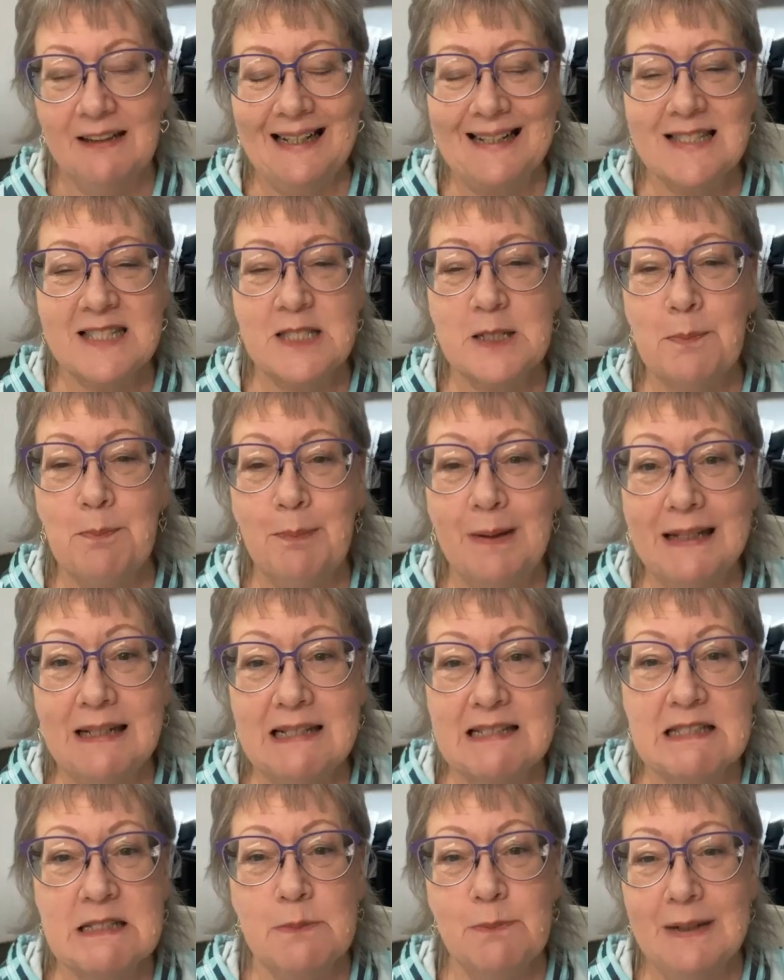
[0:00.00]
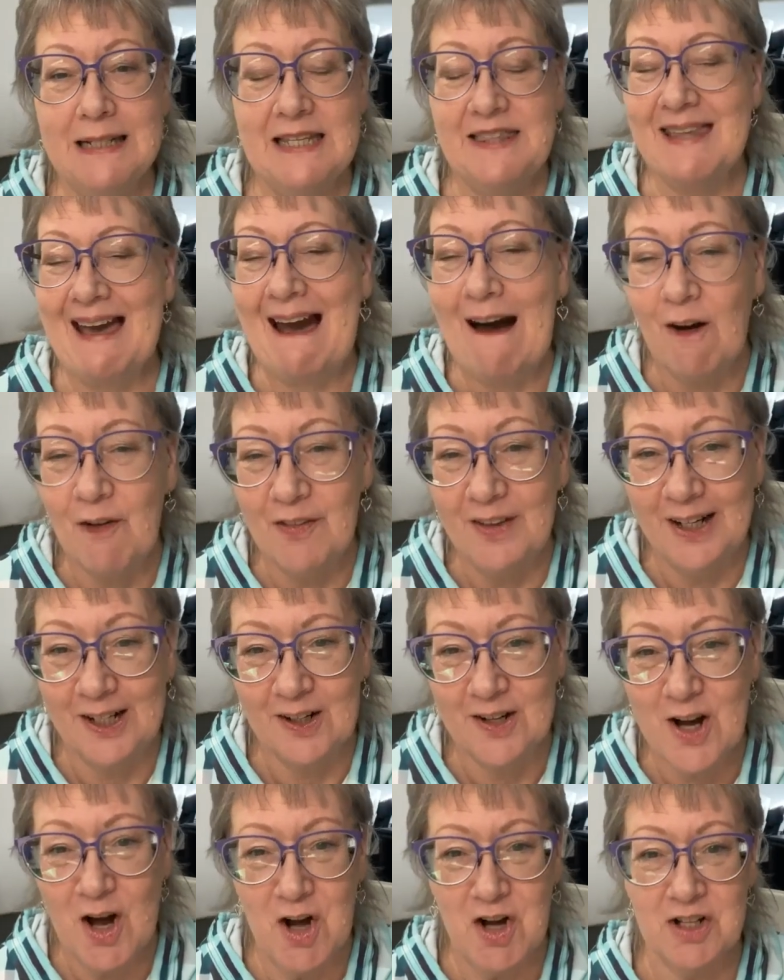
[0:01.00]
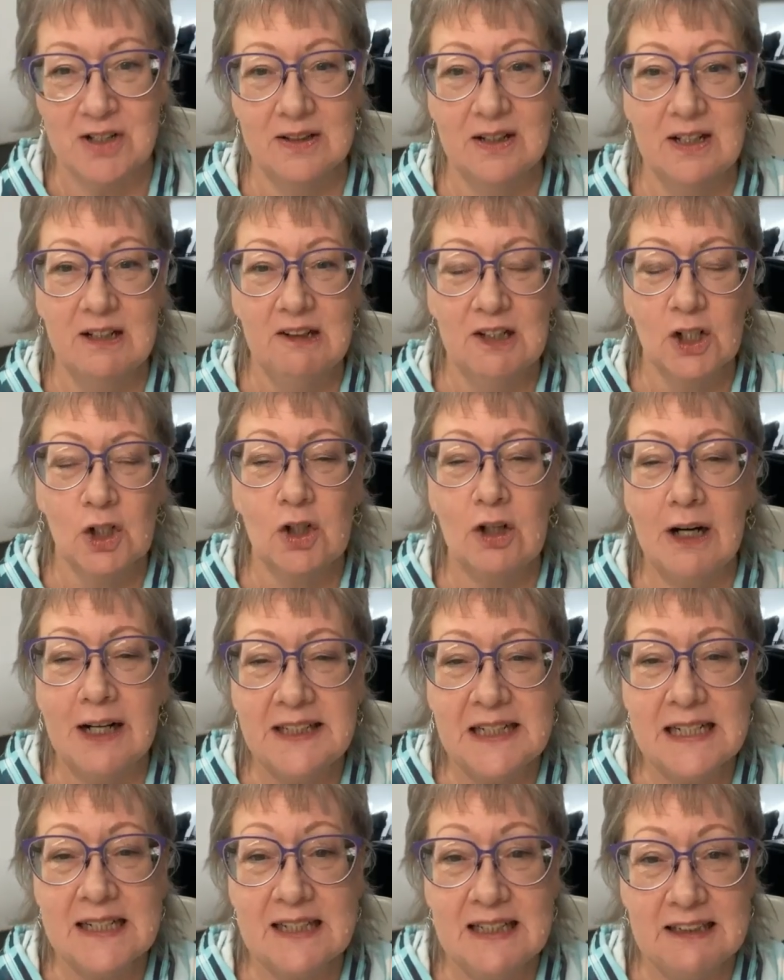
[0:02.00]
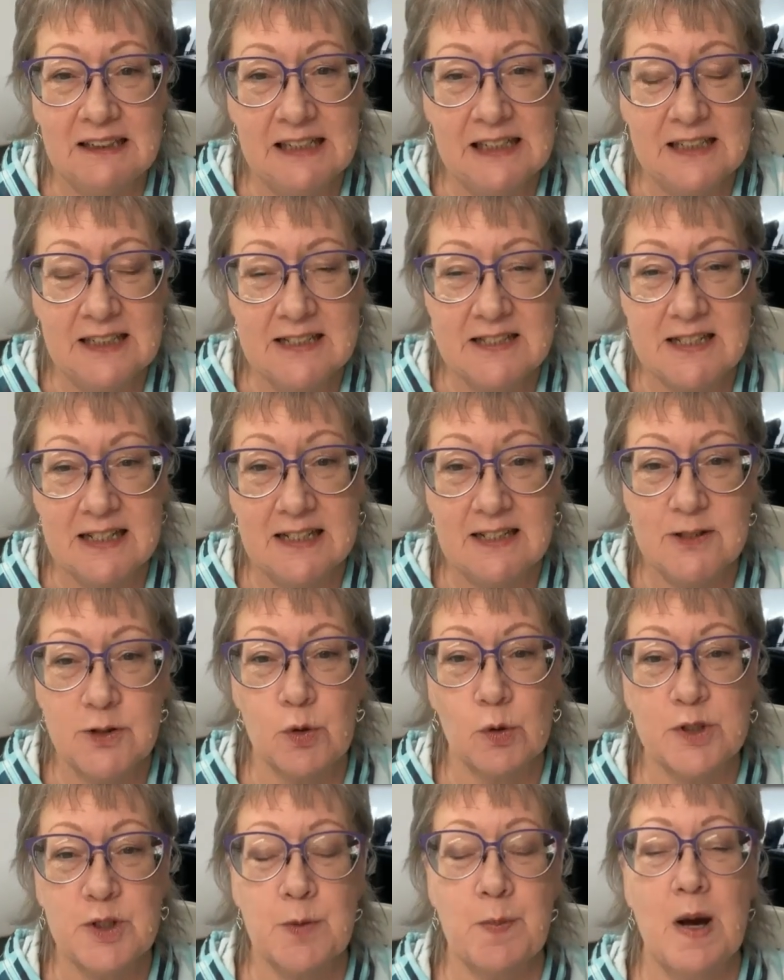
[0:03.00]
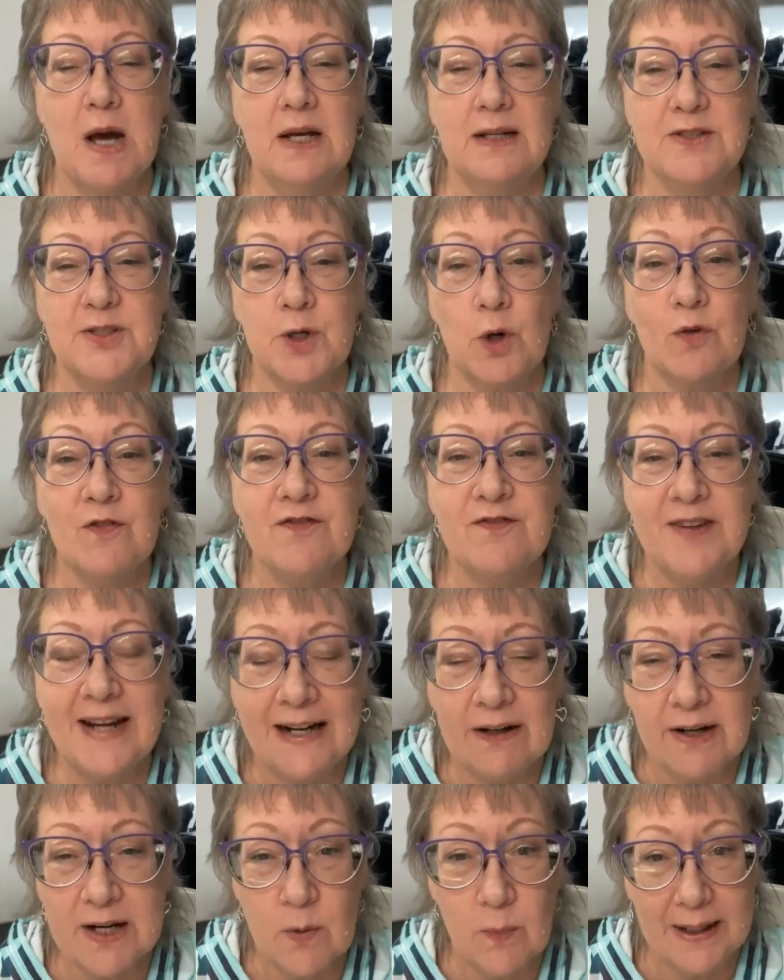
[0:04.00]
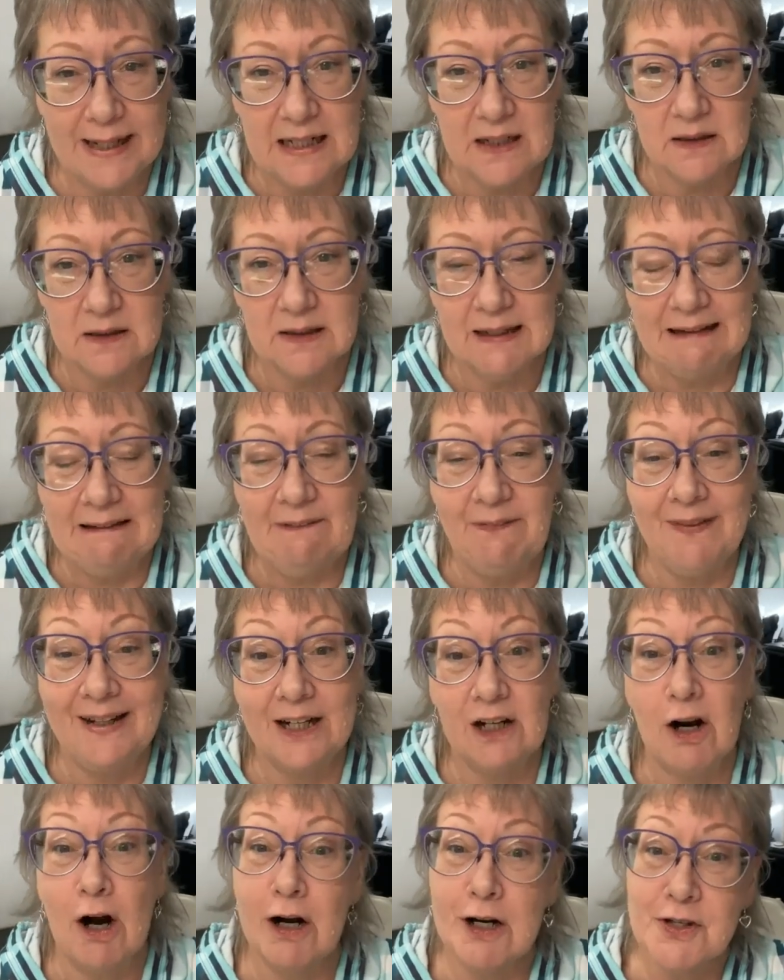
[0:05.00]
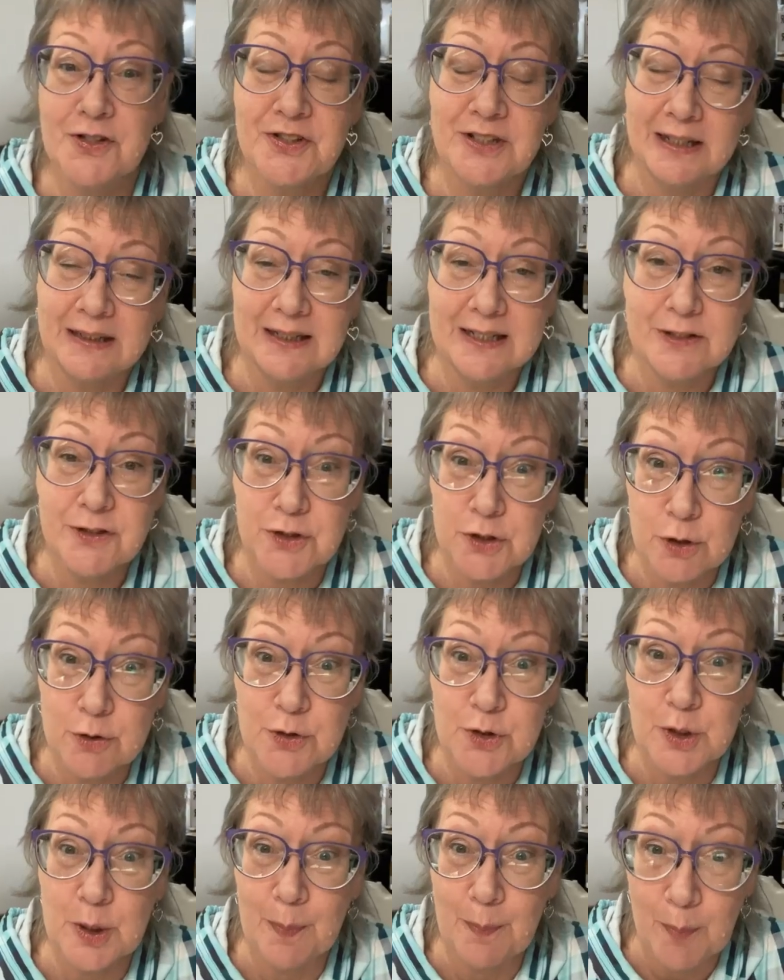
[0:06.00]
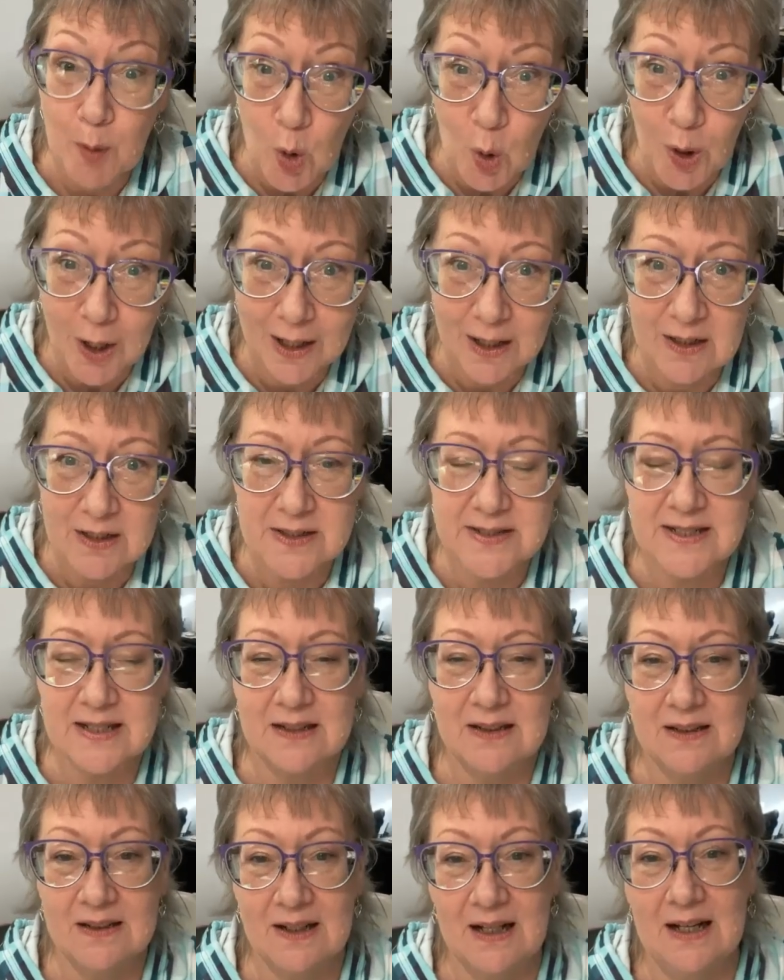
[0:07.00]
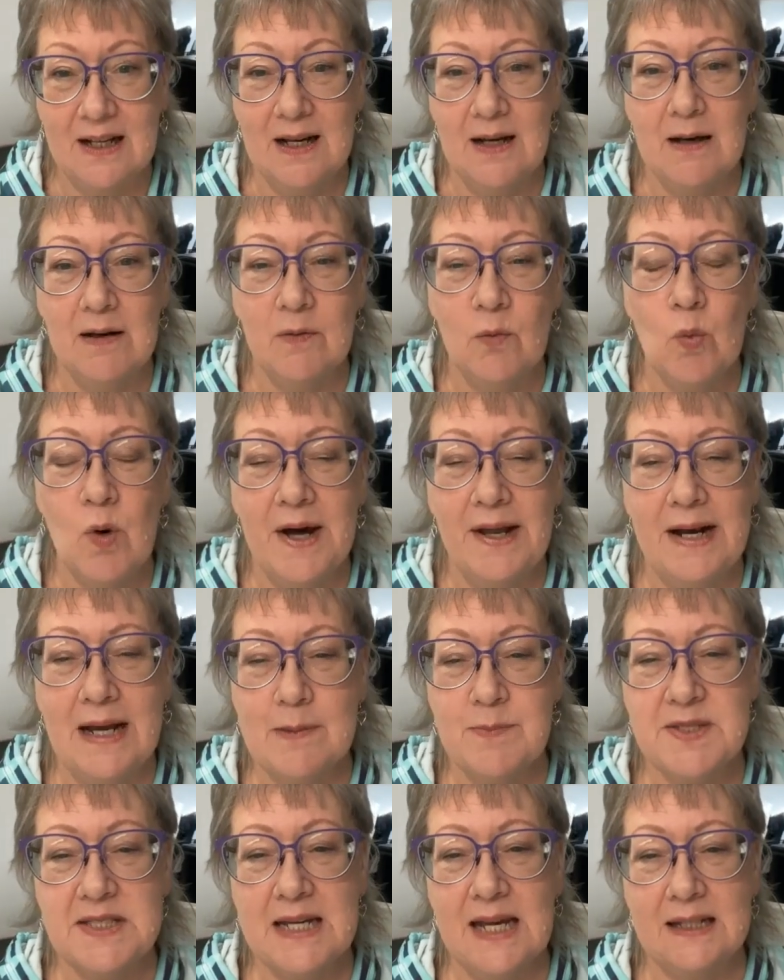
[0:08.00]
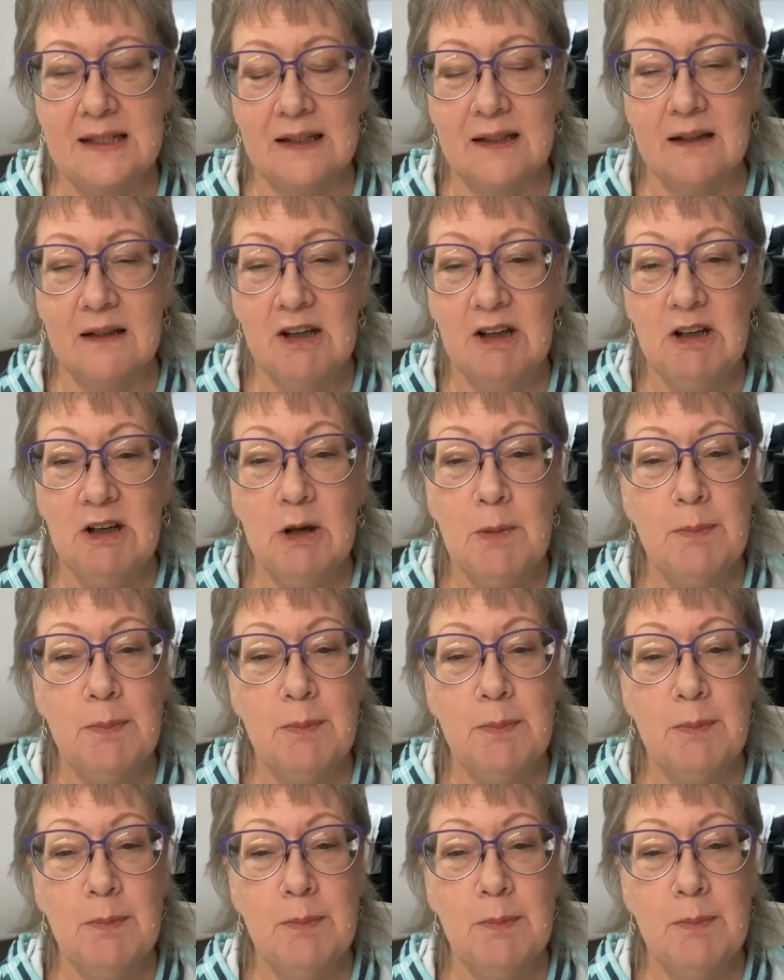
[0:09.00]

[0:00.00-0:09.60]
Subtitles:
That's the biggest myth out there, y'all. Chronic kidney disease responds very well, and there are studies to support what I'm saying.